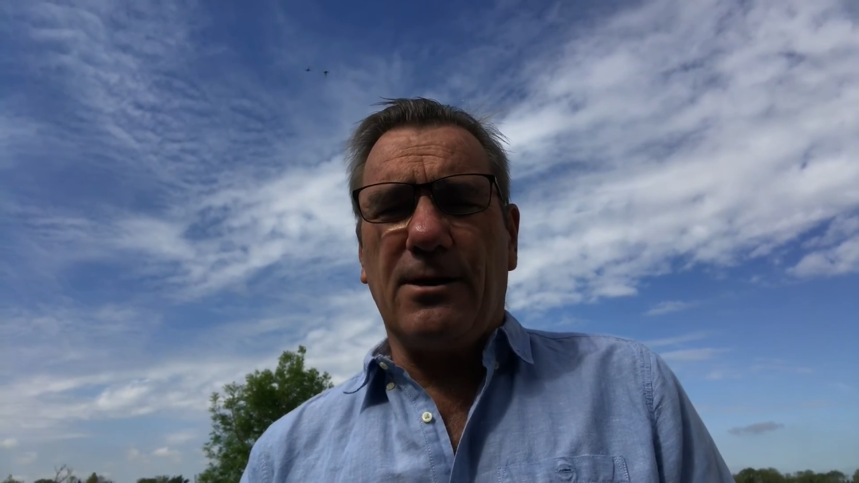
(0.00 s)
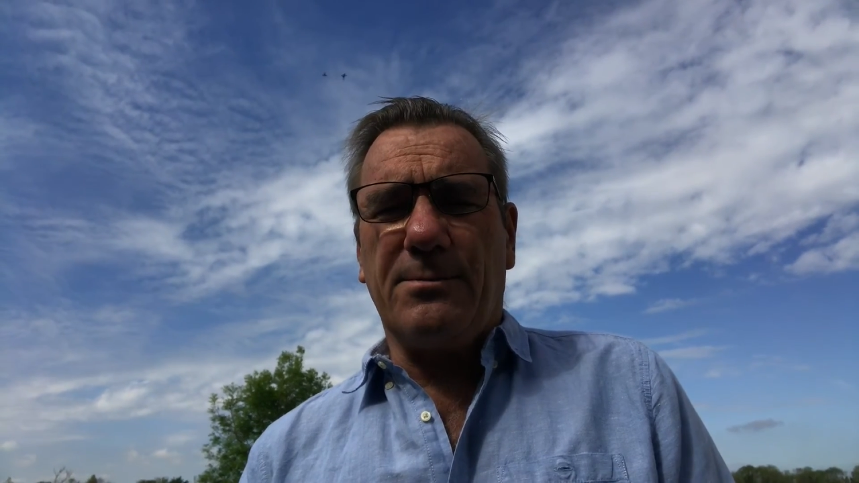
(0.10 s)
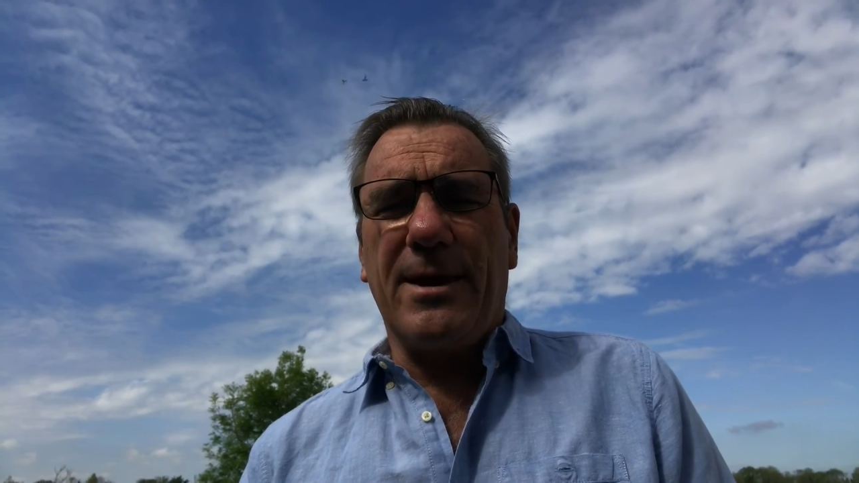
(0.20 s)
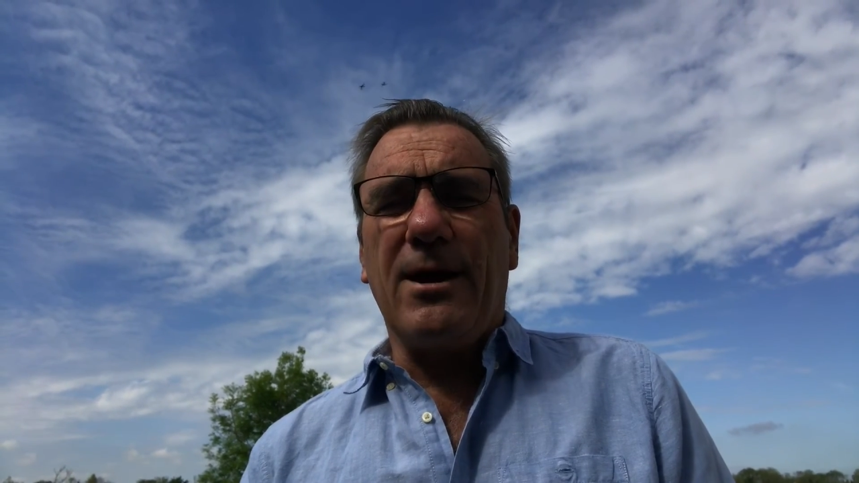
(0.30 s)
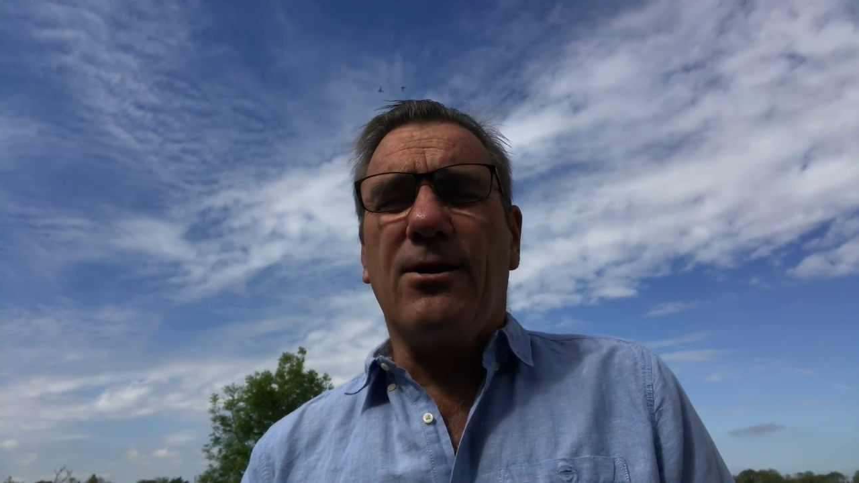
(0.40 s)

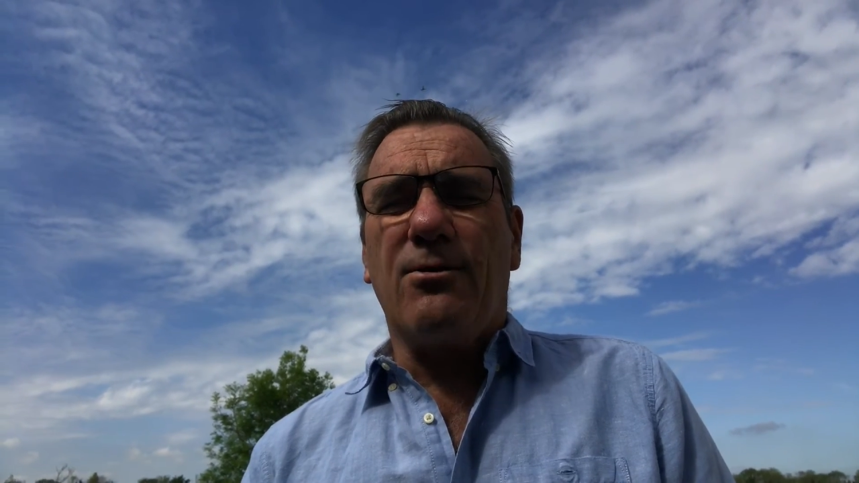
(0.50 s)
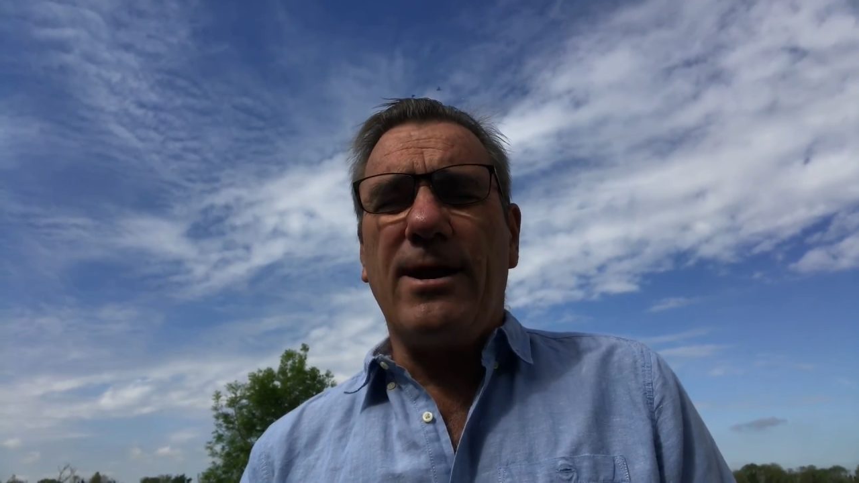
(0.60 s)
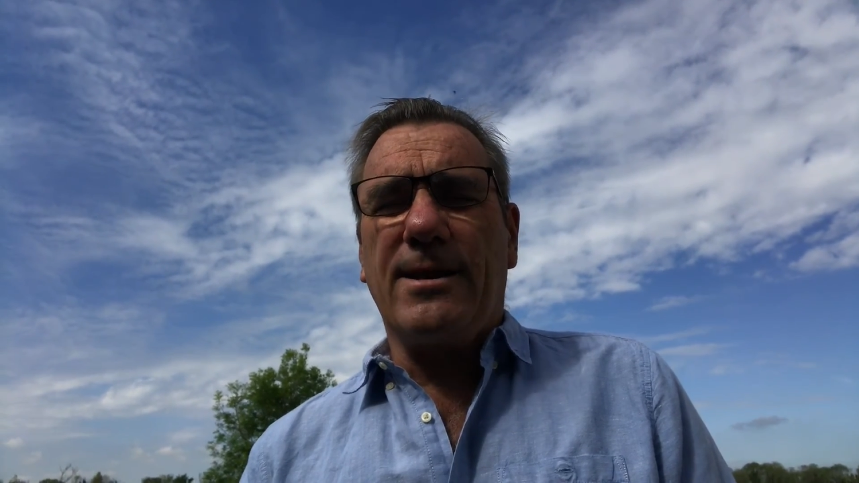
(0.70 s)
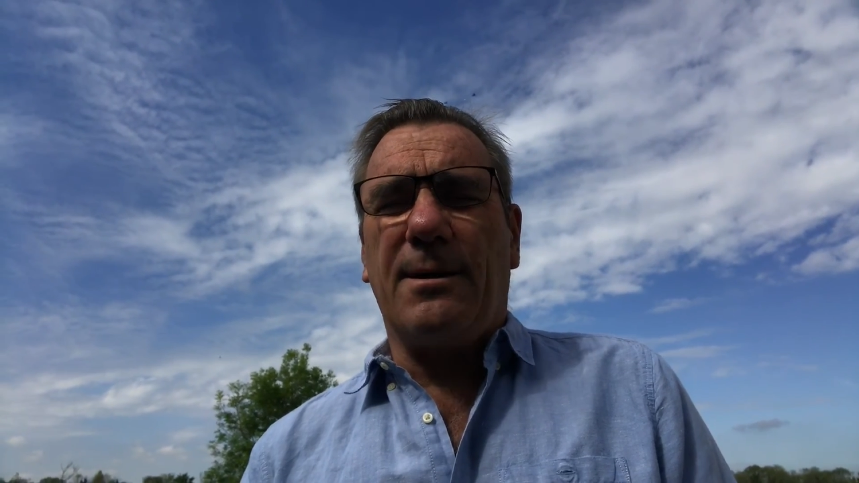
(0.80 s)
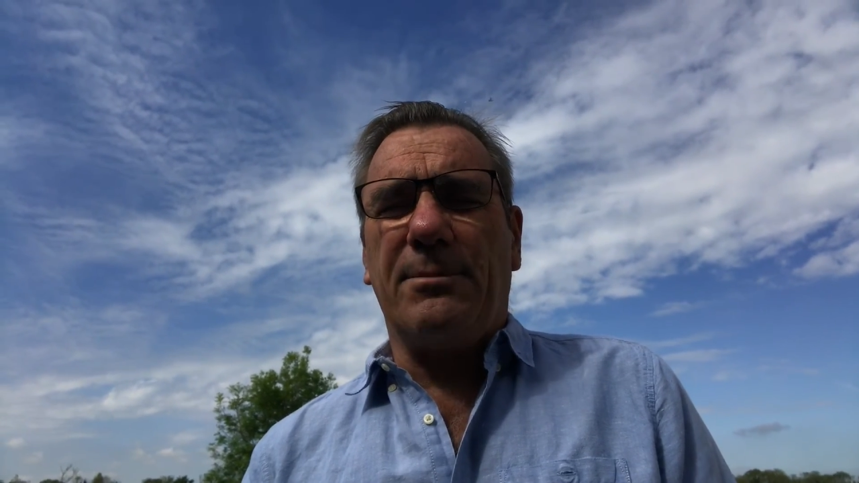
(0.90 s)
going to be a
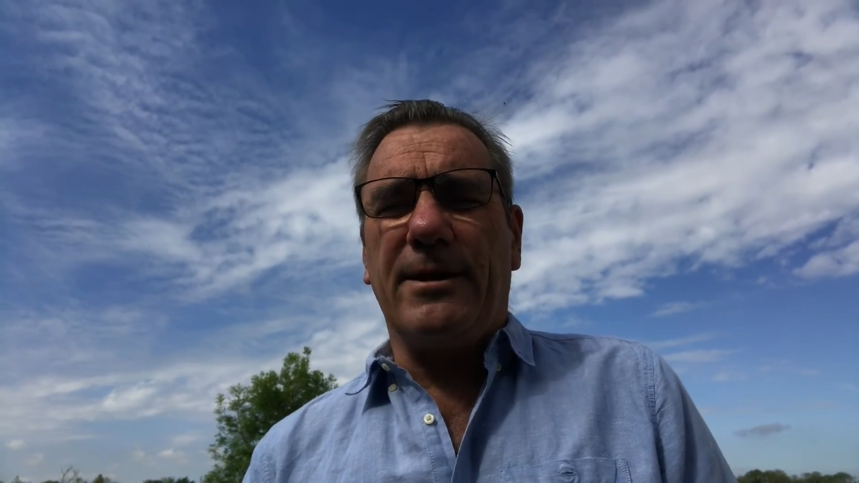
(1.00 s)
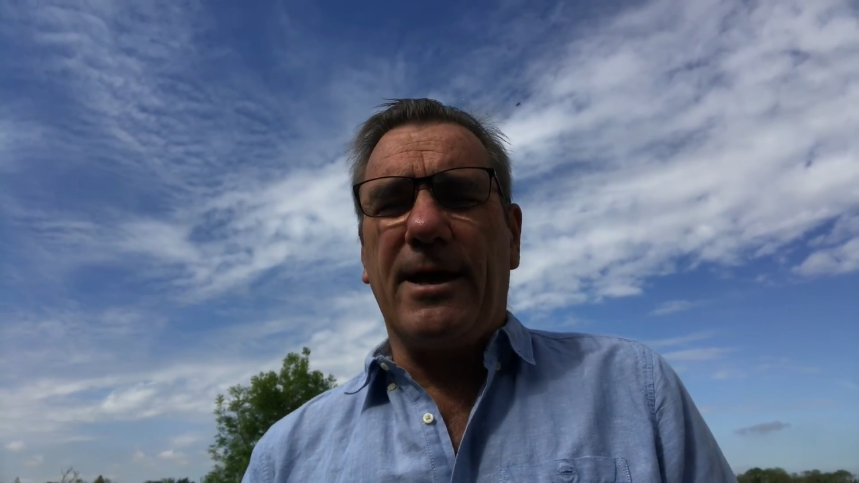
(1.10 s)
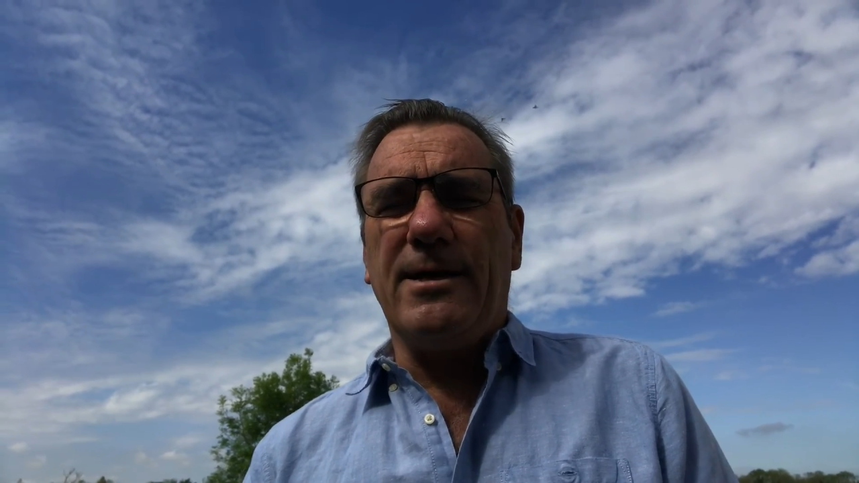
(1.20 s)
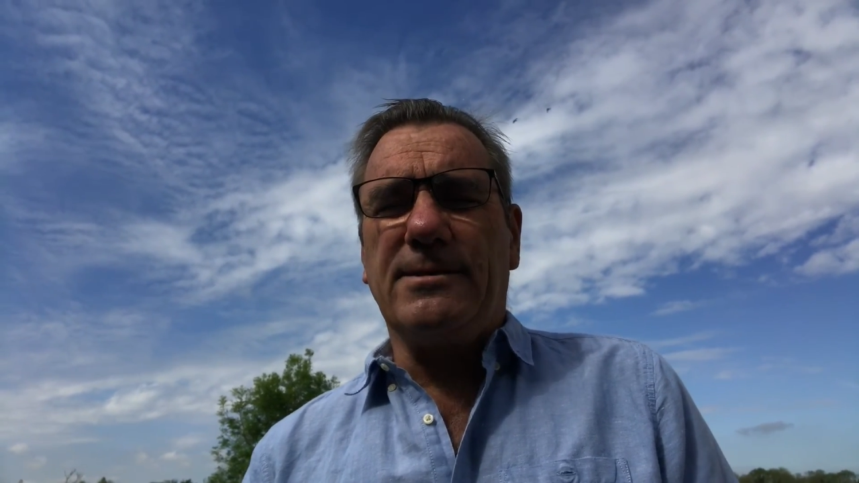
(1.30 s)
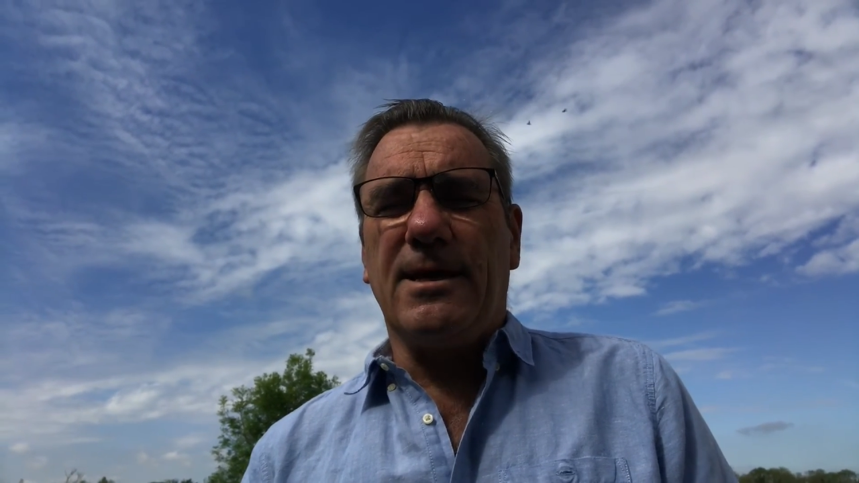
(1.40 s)
great couple of
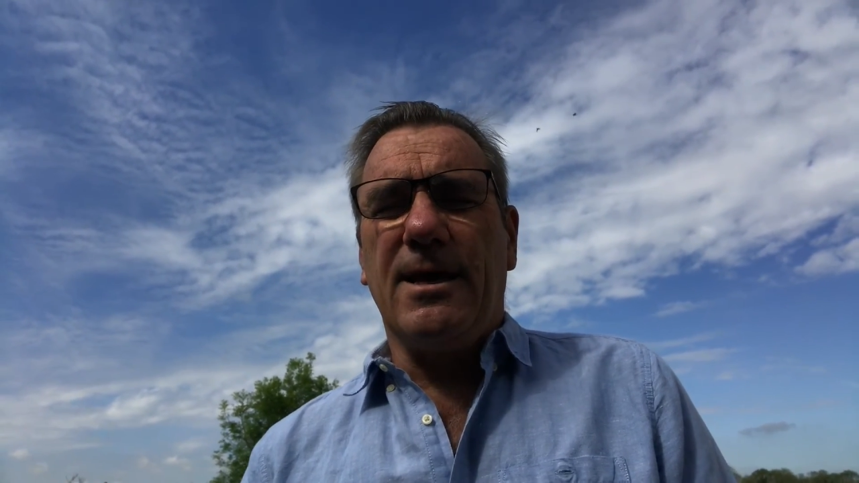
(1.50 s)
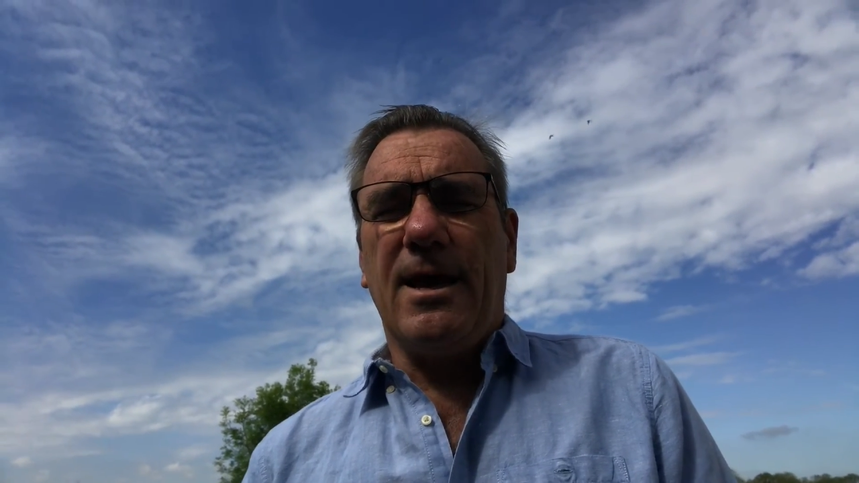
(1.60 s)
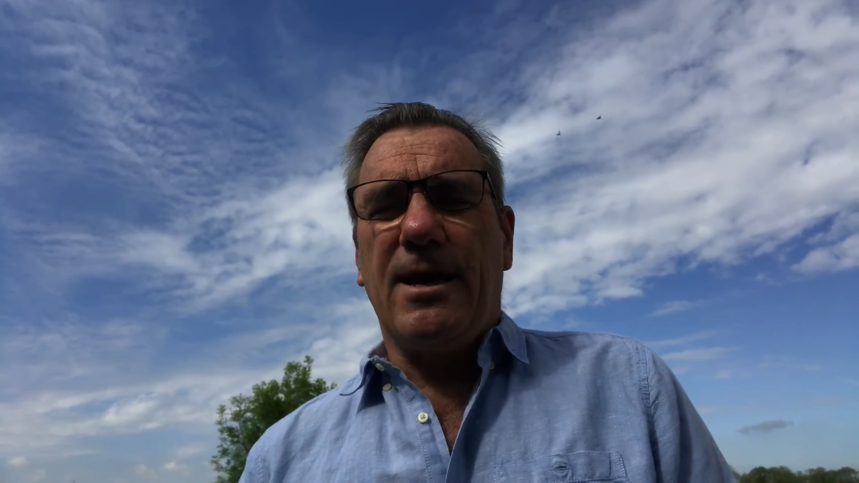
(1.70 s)
days,